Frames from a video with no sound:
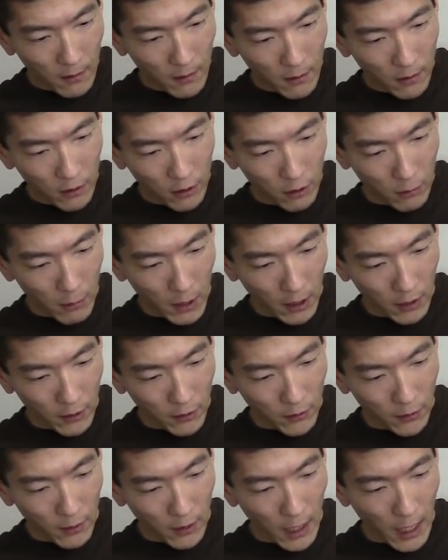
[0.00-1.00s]

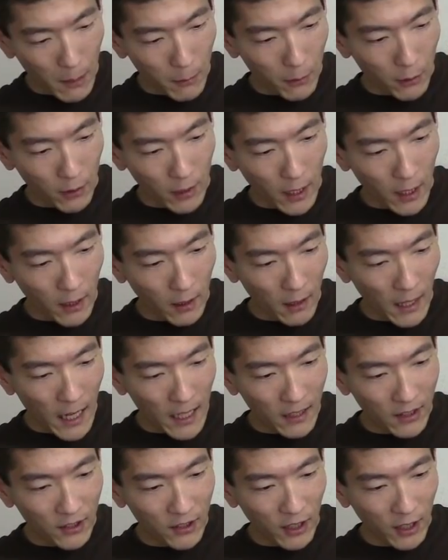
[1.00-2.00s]
Smells phenomenal. Got a
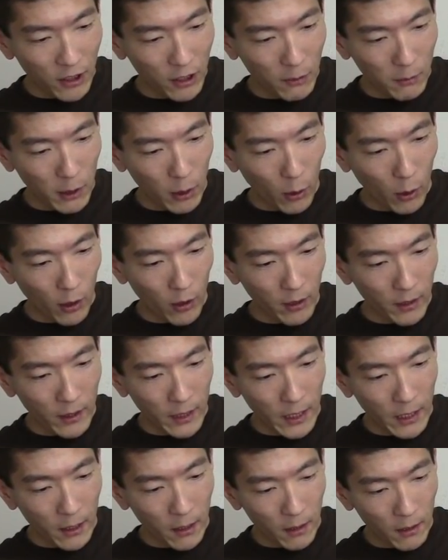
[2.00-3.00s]
lot of sesame oil in
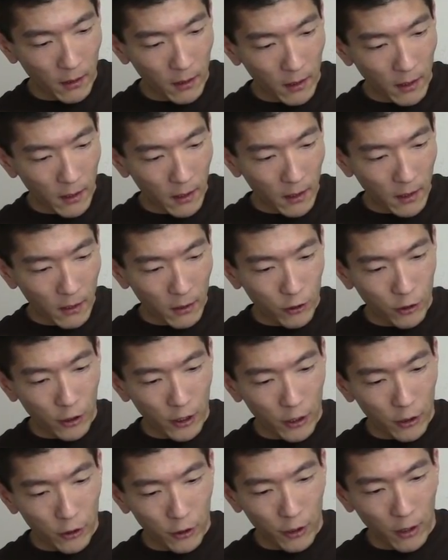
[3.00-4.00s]
here,
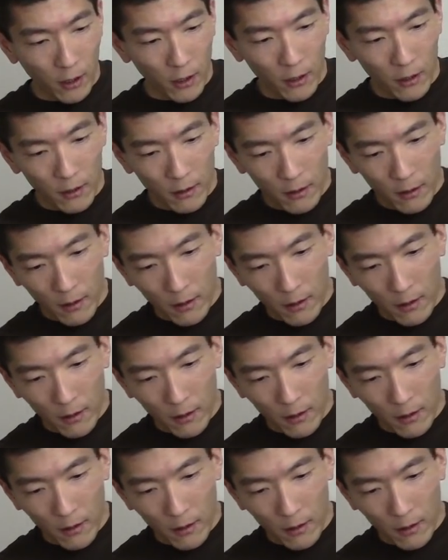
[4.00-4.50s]
ginger.